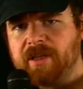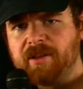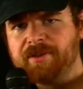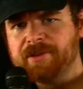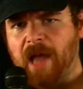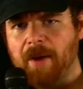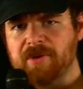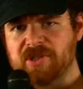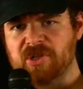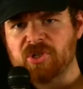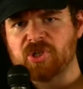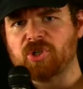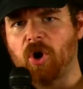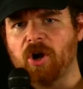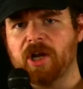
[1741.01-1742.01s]
That was their
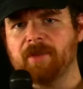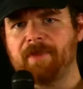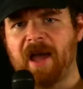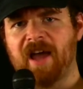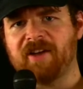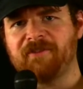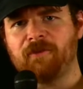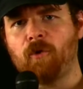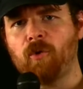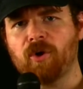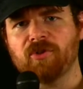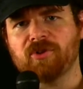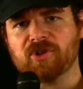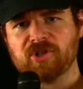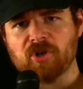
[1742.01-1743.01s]
starting back 4,
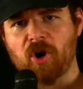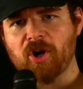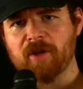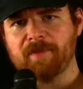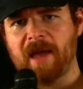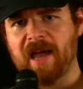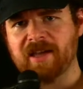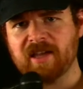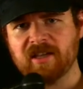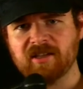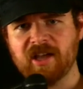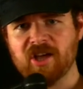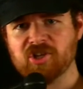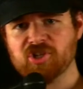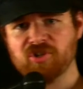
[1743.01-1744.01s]
their starting back end
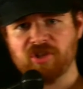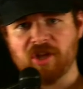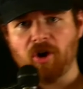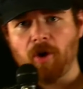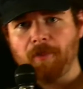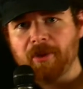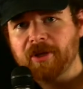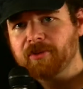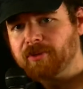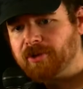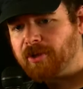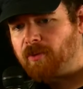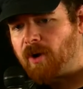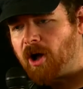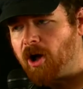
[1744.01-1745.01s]
last year. They all played really
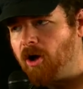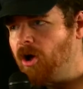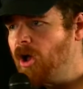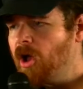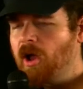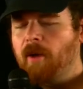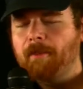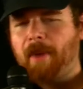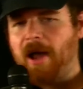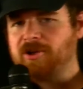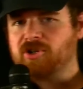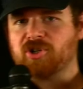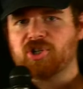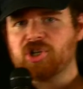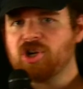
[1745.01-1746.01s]
well.
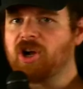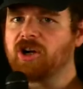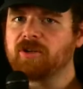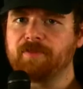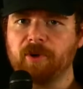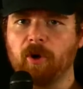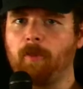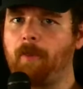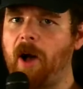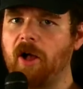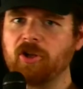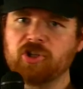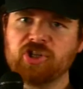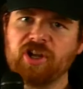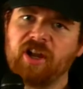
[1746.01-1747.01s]
Patrick Chung, Bill
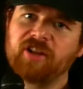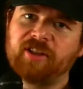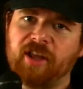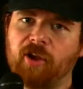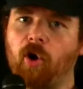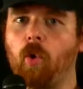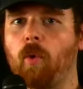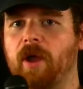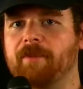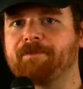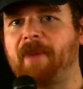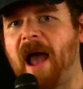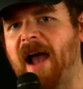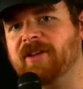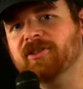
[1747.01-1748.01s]
Belichick, they go way
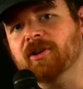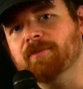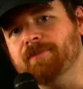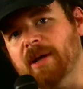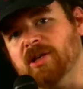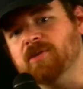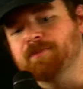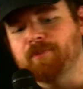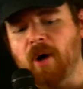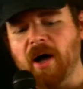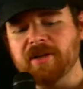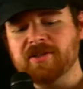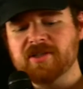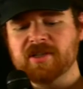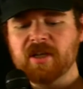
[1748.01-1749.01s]
back. They're best
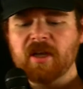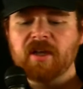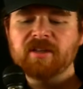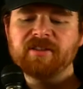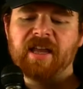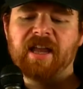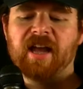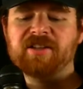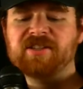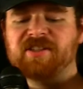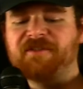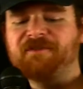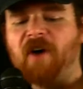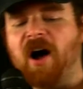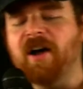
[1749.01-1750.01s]
buds. They got
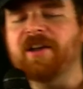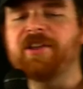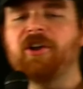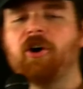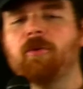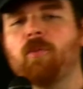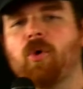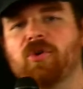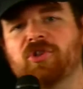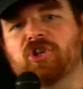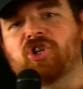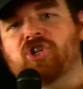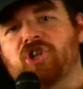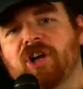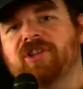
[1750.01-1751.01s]
Stephon Gilmore, the
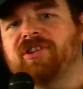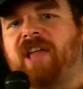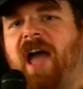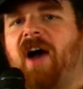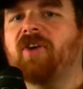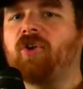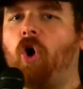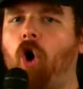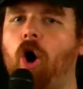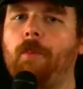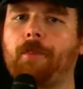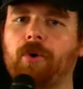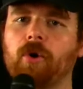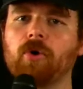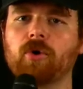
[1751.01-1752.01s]
shutdown
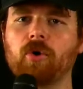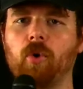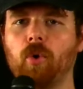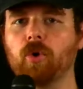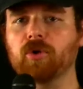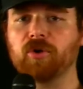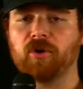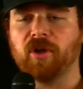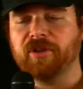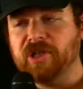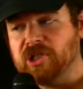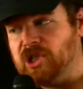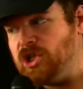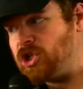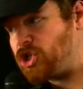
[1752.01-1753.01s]
all-pro corner, or at
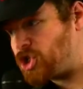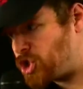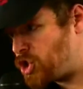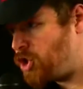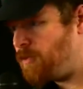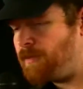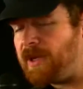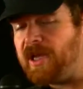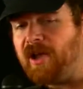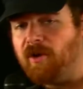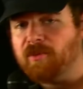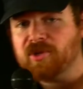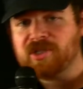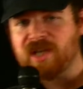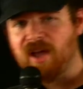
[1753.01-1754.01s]
least he should be
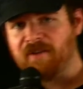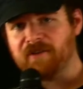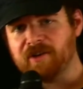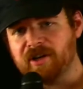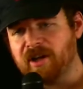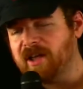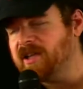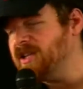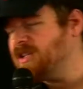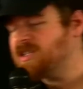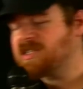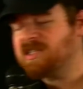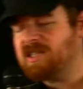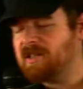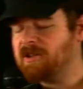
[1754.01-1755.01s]
almost
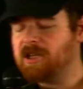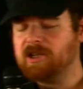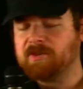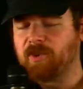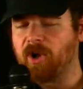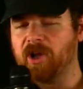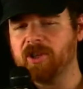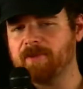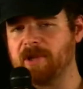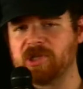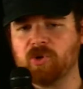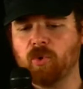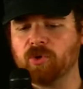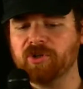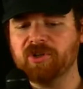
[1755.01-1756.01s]
he's probably the best
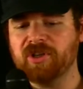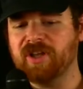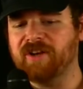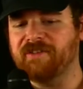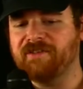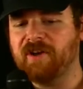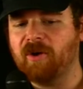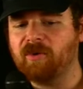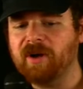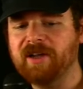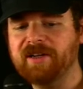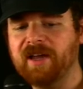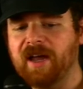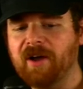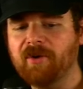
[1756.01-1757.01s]
corner in the NFL right
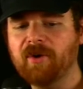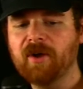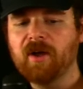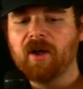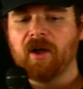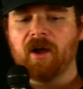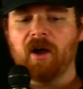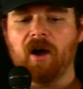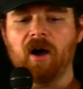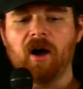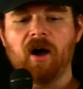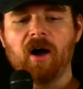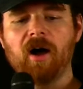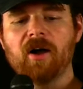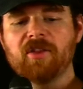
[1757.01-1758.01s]
now.
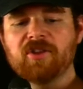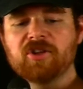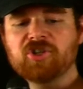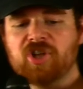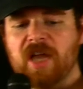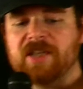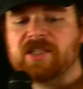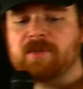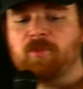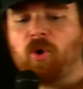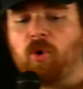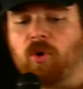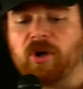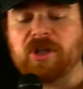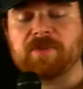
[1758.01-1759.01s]
And then Jason
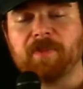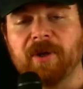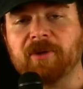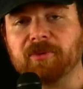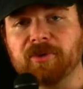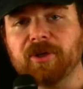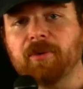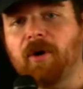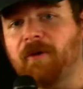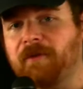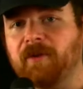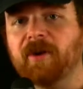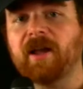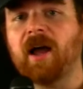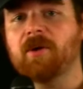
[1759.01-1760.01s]
McCourty's played really well
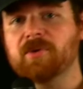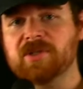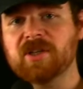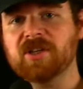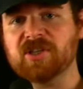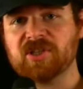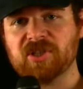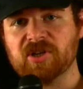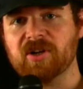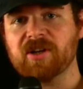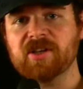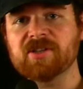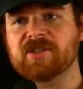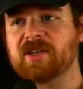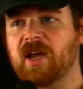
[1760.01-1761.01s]
for a guy who's in his
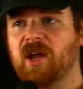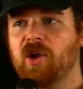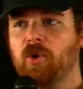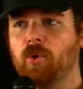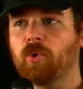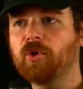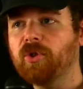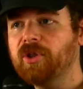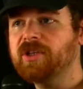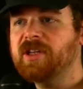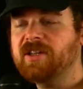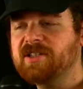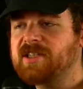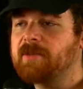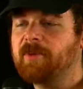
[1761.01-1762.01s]
30s, who really
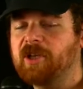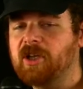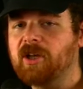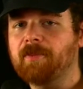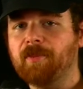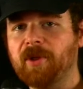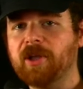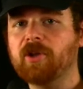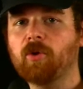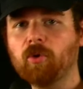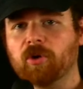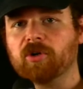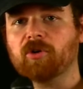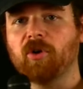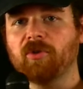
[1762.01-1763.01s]
didn't seem like he could play
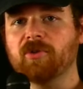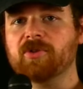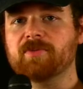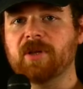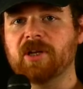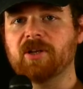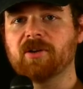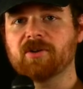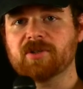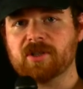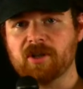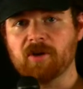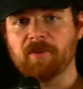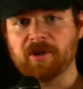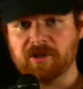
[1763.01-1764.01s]
corner all those many years
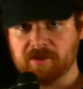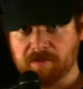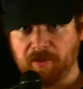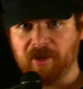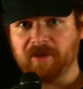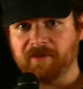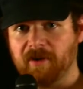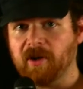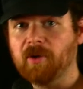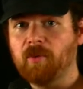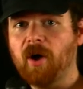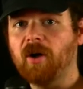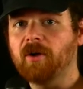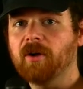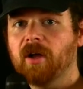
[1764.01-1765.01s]
ago, but he's played very
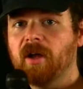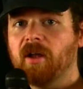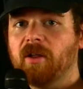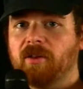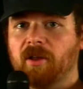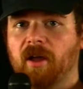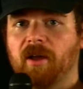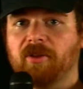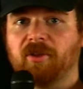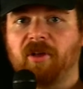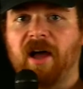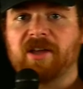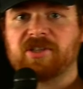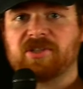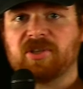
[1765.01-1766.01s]
well the
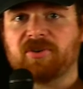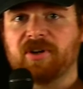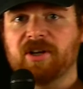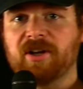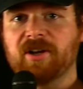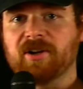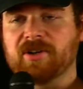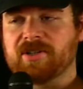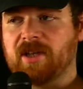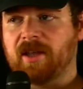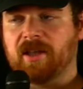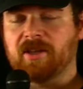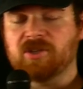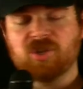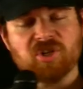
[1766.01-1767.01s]
last 3 years. Like,
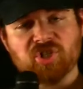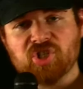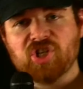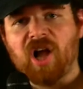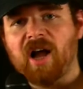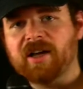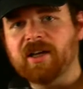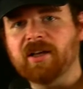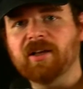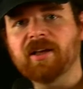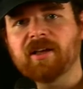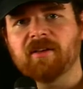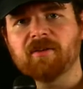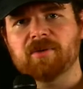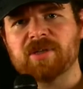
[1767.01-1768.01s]
it's shocking. Like,
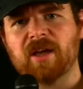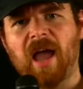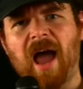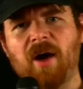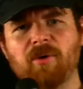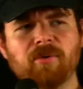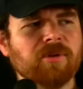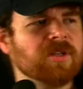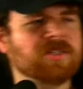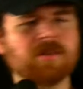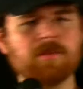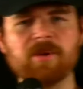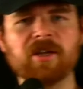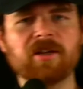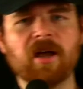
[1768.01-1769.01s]
it was like, how did
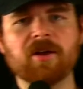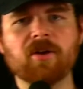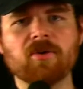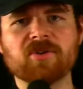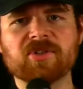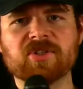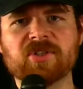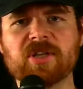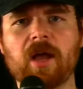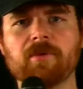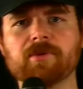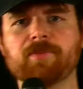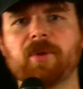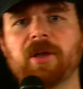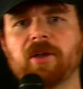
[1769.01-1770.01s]
somebody not notice this guy was
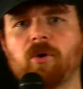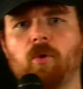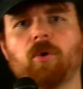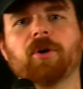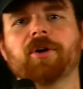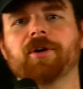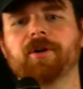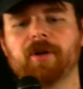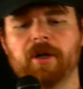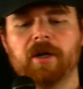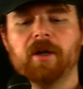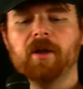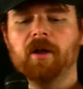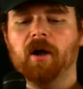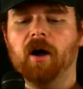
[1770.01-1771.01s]
playing corner?
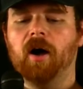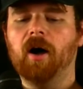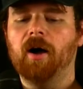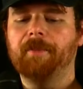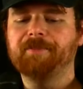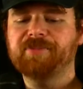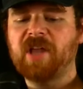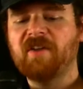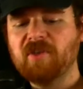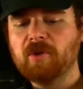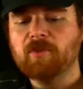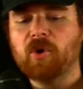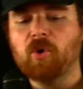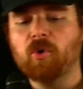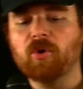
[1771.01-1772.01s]
Devin
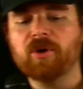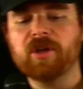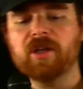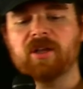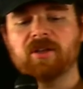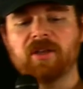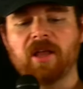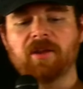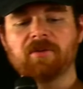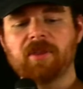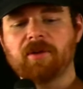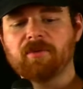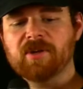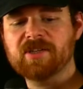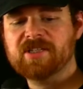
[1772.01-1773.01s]
McCourty, they
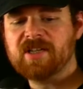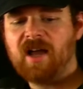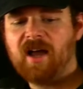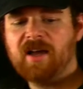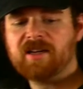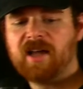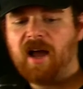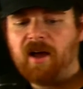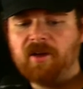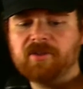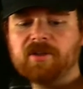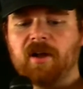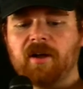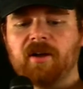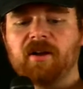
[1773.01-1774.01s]
re-signed. Kyle
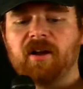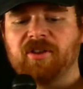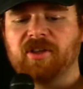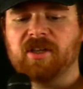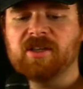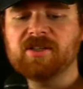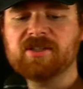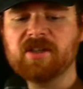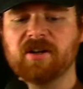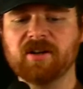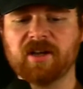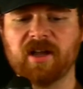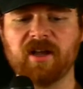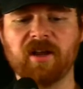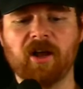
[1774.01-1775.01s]
Duggar, I think he's there to
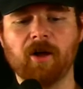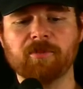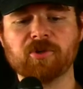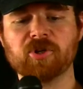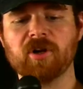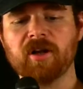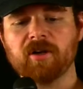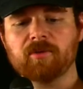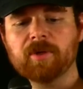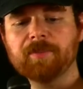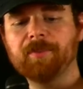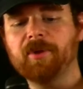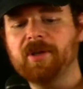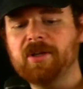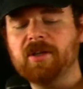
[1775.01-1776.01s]
kind of help try to
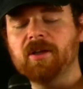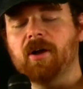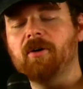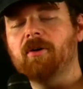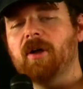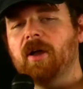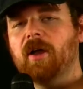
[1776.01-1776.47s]
replay.